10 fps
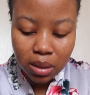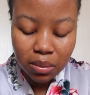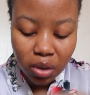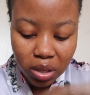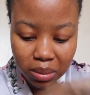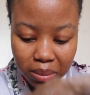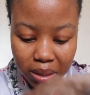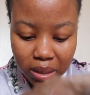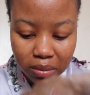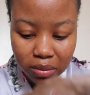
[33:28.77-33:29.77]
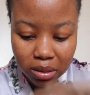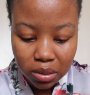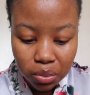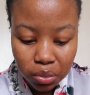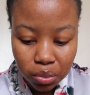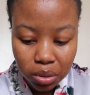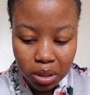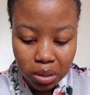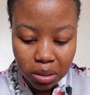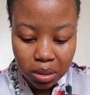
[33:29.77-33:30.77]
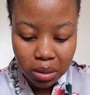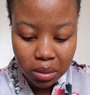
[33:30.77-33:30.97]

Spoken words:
Contemplating if this is too snug.